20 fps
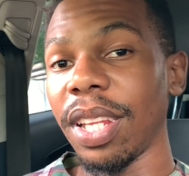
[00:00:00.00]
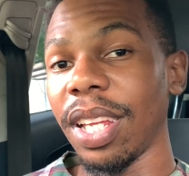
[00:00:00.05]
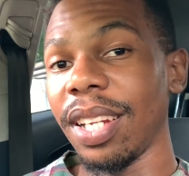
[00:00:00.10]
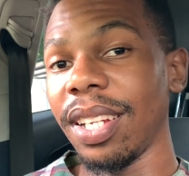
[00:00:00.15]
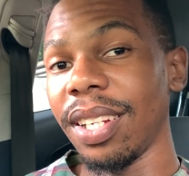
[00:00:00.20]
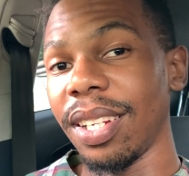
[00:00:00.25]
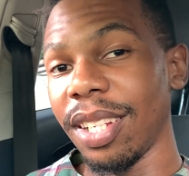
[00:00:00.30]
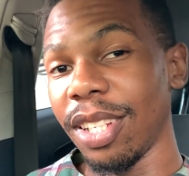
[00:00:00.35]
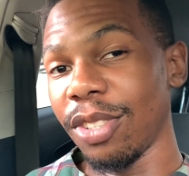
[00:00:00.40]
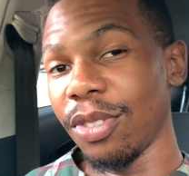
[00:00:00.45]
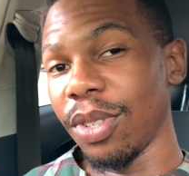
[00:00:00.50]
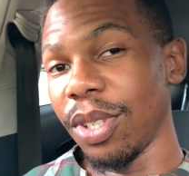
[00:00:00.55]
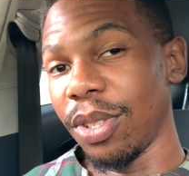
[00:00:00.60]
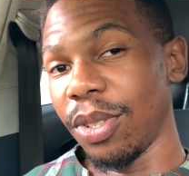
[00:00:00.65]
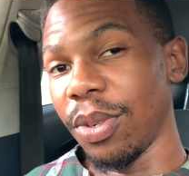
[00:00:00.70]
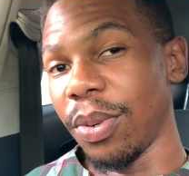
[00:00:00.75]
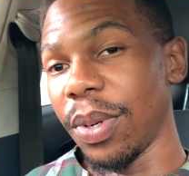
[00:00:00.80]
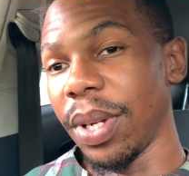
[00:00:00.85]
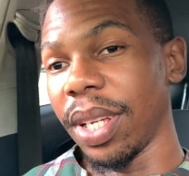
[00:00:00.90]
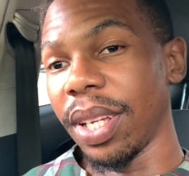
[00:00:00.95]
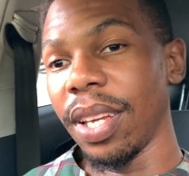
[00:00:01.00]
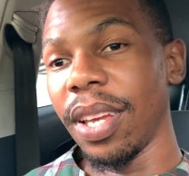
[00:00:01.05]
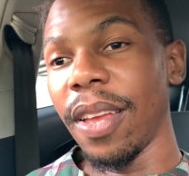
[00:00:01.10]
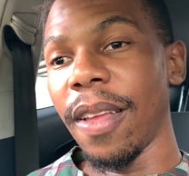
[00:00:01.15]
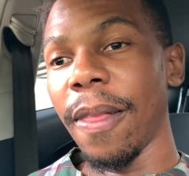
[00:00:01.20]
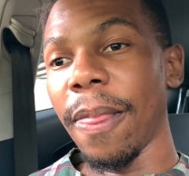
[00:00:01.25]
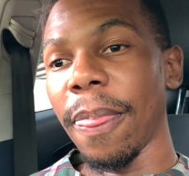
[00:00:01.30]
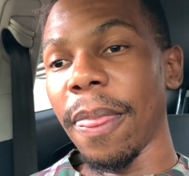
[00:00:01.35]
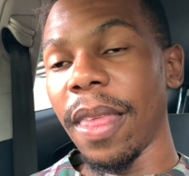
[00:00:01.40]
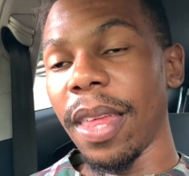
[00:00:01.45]
that it is you're doing
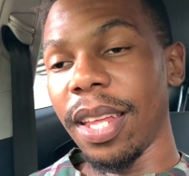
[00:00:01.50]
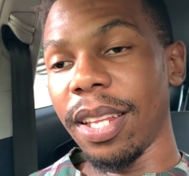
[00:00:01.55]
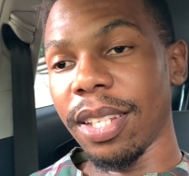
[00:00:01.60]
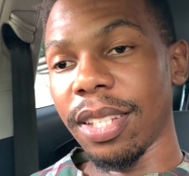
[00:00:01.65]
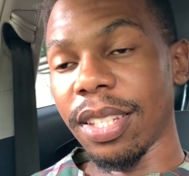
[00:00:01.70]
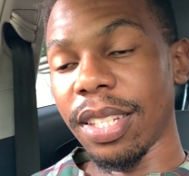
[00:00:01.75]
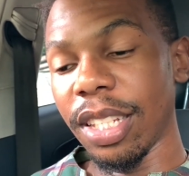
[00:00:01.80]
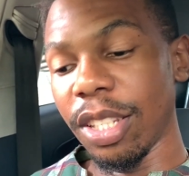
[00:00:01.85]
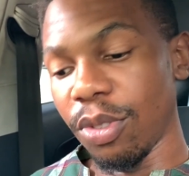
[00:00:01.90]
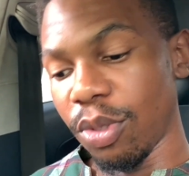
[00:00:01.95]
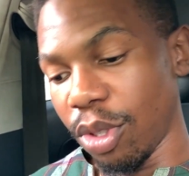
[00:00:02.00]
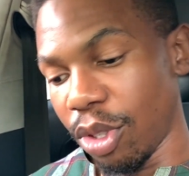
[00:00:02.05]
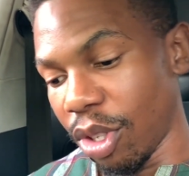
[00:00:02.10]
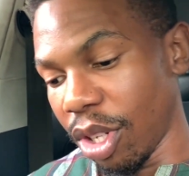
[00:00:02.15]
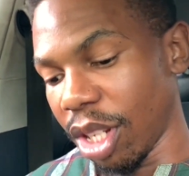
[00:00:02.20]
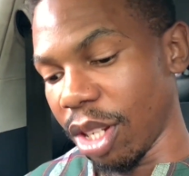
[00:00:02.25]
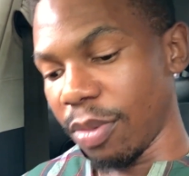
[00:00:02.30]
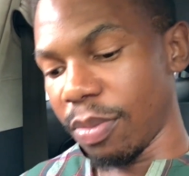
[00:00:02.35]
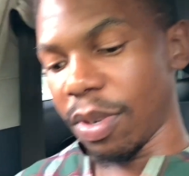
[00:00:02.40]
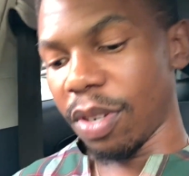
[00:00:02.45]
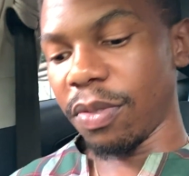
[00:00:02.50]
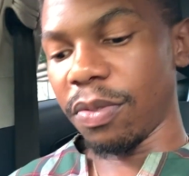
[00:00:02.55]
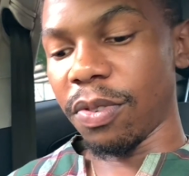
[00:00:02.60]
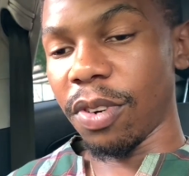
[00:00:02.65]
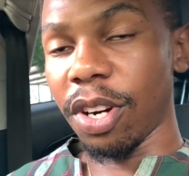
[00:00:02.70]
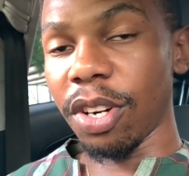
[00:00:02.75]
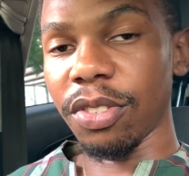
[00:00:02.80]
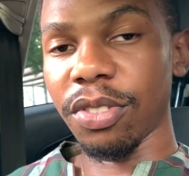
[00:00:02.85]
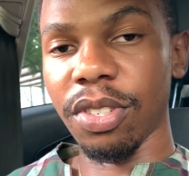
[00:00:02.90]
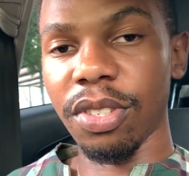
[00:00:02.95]
and since we're talking about
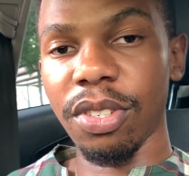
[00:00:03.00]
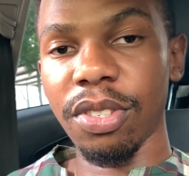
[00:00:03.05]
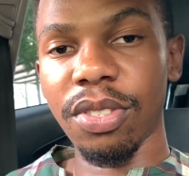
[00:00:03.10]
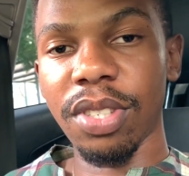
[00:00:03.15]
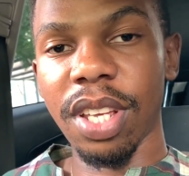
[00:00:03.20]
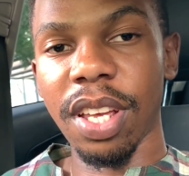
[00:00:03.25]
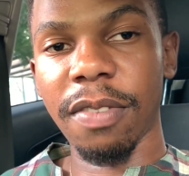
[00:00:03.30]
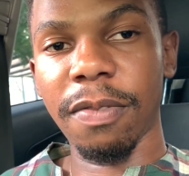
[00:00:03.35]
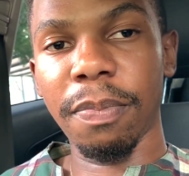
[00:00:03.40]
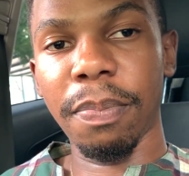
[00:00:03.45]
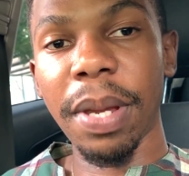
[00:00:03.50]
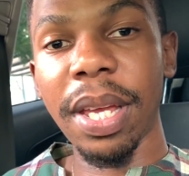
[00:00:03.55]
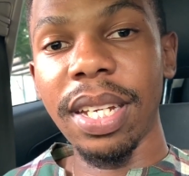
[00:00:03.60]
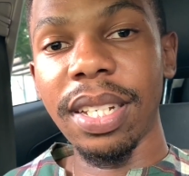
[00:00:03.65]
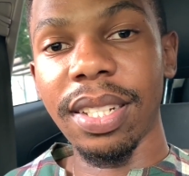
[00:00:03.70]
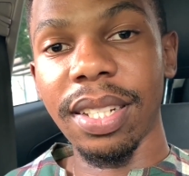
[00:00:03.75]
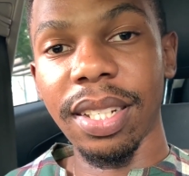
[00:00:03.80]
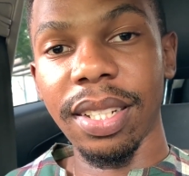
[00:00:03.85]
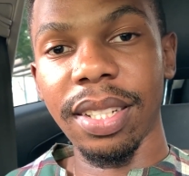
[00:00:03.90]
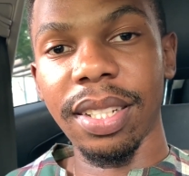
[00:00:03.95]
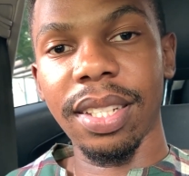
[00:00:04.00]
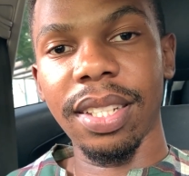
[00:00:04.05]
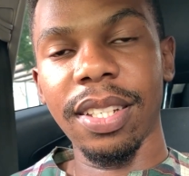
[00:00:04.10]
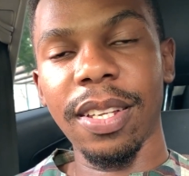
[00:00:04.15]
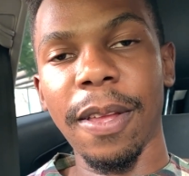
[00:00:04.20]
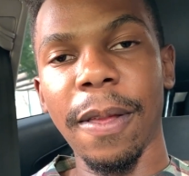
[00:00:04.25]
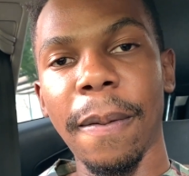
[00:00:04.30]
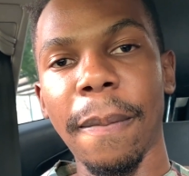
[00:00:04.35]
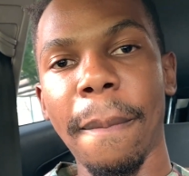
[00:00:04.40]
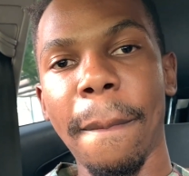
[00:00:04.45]
forex you need to have patience
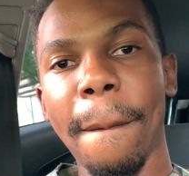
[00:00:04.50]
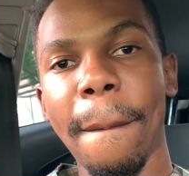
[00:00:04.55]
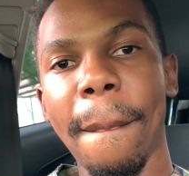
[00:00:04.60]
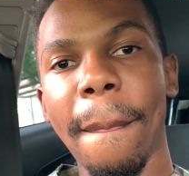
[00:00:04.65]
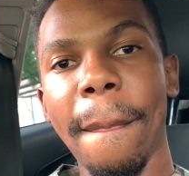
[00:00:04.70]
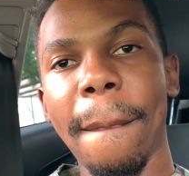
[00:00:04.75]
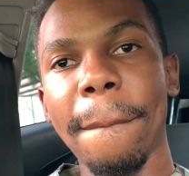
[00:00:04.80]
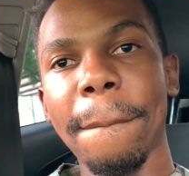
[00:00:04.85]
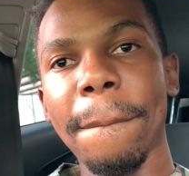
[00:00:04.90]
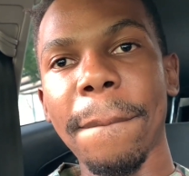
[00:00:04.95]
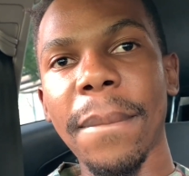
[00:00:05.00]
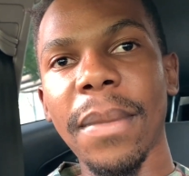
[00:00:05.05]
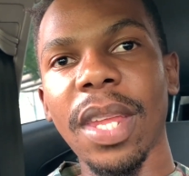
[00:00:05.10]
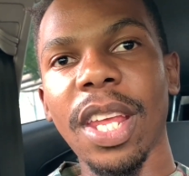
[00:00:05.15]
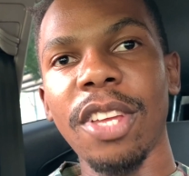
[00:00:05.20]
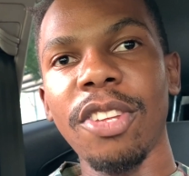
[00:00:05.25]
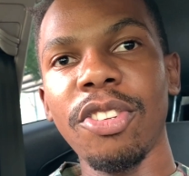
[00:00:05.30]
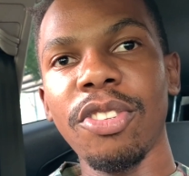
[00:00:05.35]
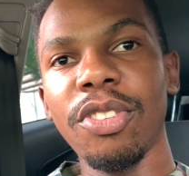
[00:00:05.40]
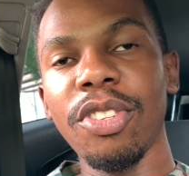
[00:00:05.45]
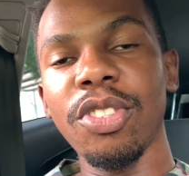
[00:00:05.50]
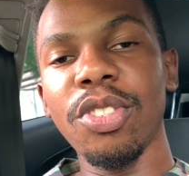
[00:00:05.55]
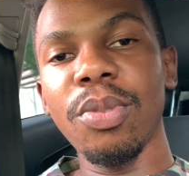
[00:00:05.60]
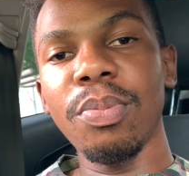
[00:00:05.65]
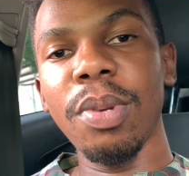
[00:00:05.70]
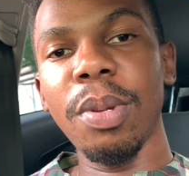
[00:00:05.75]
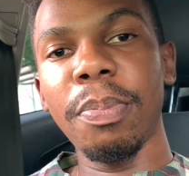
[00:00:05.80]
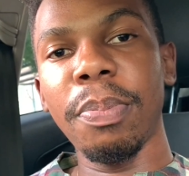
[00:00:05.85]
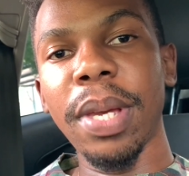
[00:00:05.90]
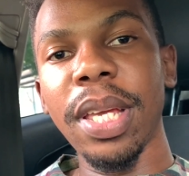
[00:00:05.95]
and you need to
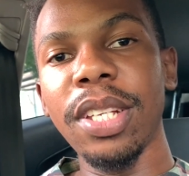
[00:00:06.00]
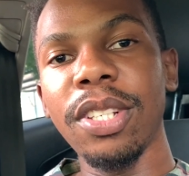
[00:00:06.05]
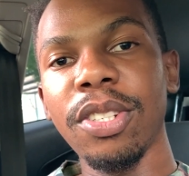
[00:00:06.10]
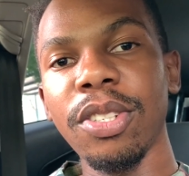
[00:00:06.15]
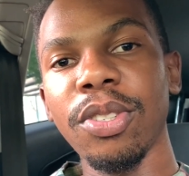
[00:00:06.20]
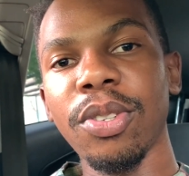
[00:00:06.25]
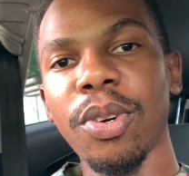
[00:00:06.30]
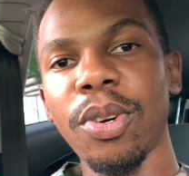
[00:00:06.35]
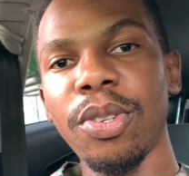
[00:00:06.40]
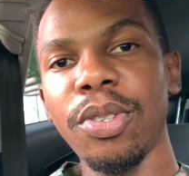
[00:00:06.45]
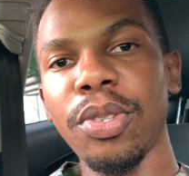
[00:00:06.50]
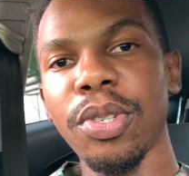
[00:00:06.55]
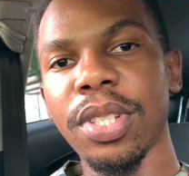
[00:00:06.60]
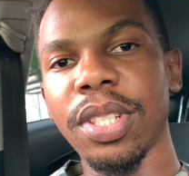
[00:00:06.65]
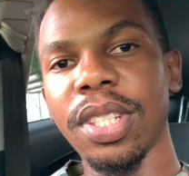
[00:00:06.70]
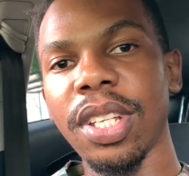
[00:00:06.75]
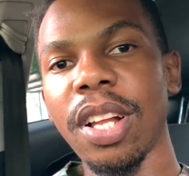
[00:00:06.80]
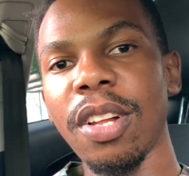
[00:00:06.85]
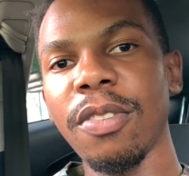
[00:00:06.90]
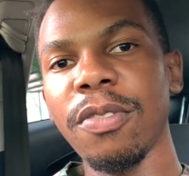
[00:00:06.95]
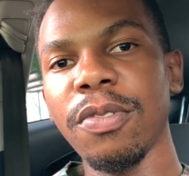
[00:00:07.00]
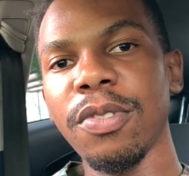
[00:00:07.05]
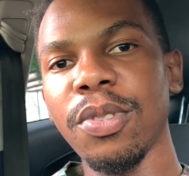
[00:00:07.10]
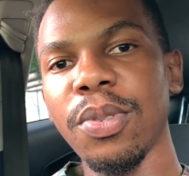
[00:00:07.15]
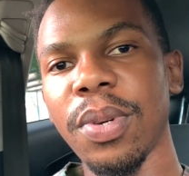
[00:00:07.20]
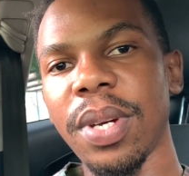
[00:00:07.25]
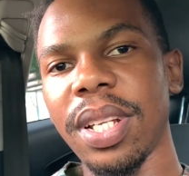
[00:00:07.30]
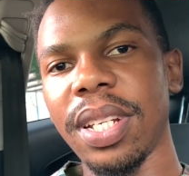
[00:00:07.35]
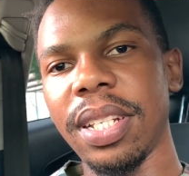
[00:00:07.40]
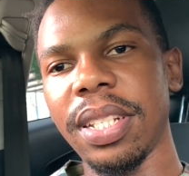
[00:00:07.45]
be patient on yourself
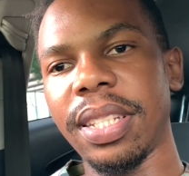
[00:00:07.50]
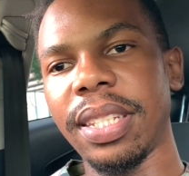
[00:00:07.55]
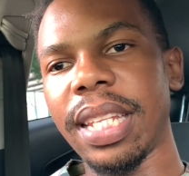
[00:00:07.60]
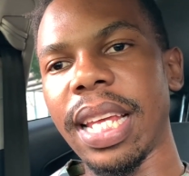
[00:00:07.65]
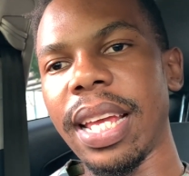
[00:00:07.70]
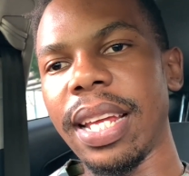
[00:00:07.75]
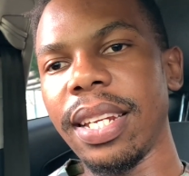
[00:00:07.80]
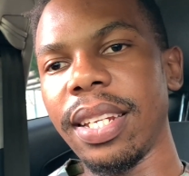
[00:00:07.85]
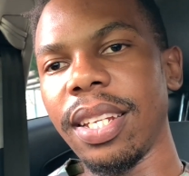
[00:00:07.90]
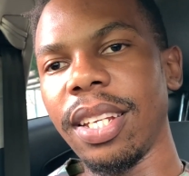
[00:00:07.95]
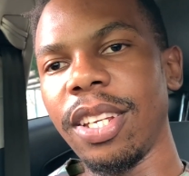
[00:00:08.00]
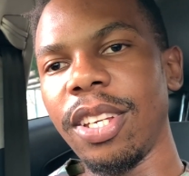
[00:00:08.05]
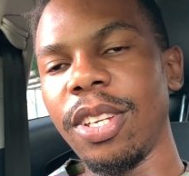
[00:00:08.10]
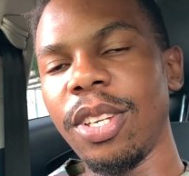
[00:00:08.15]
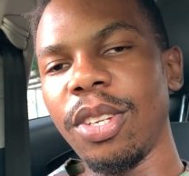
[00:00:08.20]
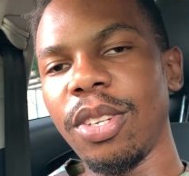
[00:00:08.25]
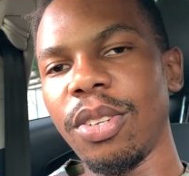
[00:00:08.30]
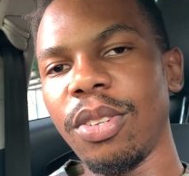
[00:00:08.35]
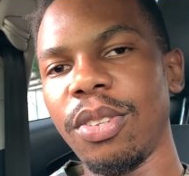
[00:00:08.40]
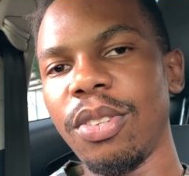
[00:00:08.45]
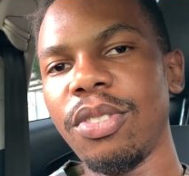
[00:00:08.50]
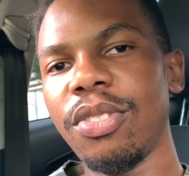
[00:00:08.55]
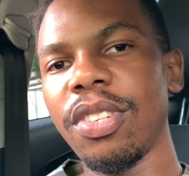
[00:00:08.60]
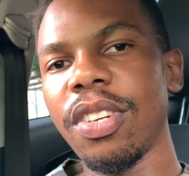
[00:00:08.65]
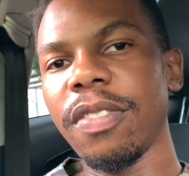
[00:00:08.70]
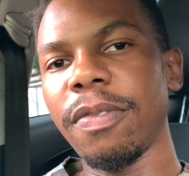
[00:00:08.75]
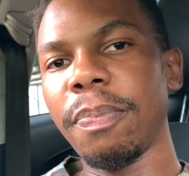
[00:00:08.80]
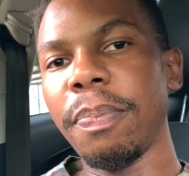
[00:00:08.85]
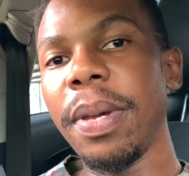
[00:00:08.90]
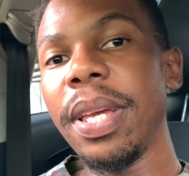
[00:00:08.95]
to understand you need to
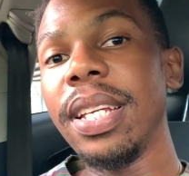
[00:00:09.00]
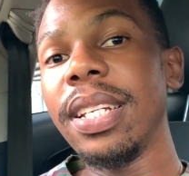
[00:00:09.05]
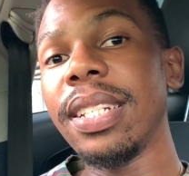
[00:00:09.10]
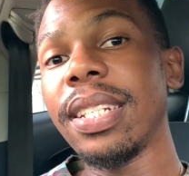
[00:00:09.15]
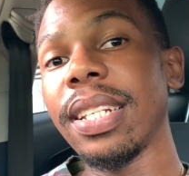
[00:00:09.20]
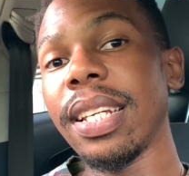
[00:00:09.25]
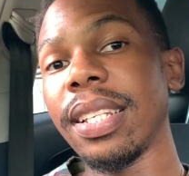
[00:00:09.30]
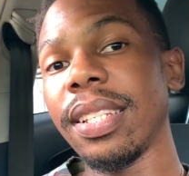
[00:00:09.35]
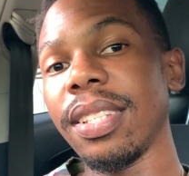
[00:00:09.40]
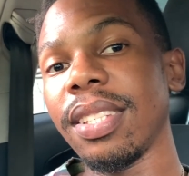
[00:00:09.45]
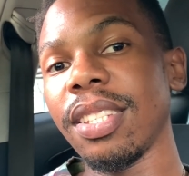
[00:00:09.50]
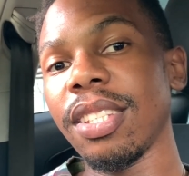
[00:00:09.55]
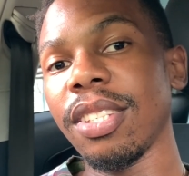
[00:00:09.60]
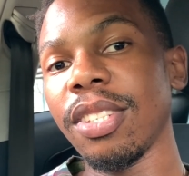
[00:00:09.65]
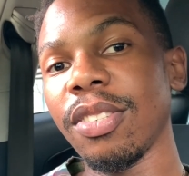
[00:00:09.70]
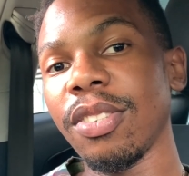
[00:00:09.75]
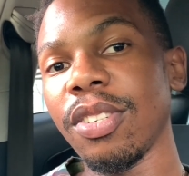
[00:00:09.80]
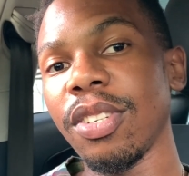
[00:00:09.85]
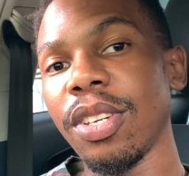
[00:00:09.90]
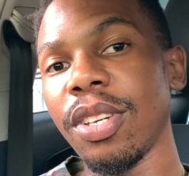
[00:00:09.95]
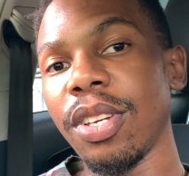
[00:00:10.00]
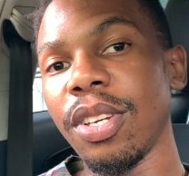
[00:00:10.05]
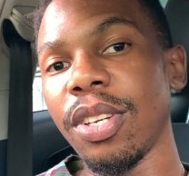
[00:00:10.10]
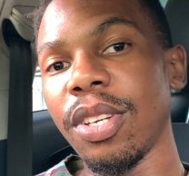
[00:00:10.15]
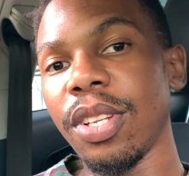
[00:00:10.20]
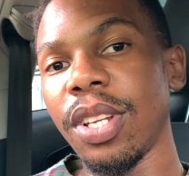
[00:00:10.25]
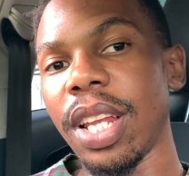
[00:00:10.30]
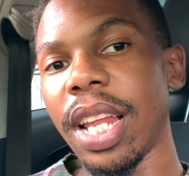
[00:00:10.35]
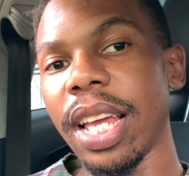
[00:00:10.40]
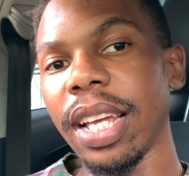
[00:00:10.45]
have patience
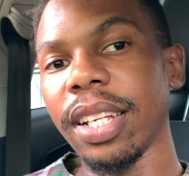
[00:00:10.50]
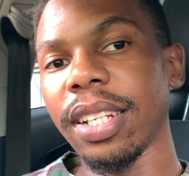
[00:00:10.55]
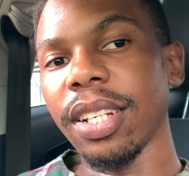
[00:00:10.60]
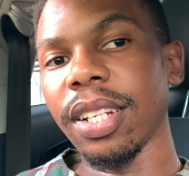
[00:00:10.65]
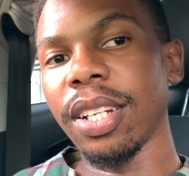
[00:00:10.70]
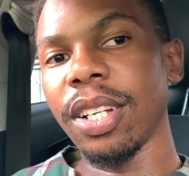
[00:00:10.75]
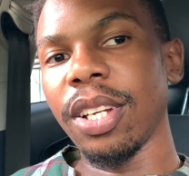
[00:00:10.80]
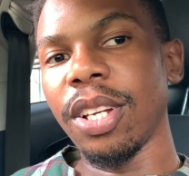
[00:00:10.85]
like